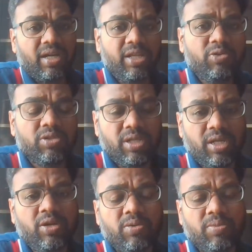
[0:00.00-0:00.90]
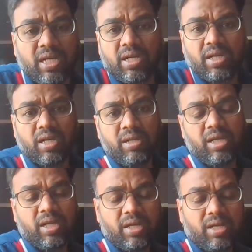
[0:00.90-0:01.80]

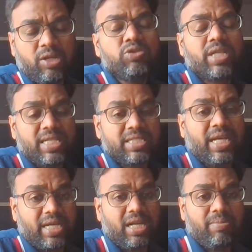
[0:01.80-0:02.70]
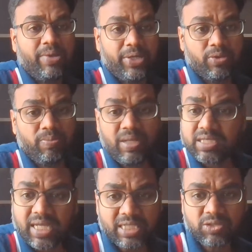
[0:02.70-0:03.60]
use case diagram video.
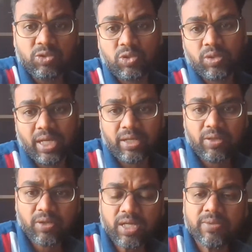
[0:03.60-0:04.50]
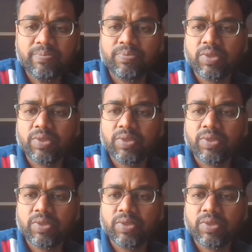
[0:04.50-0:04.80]
Please guys go through that. Okay,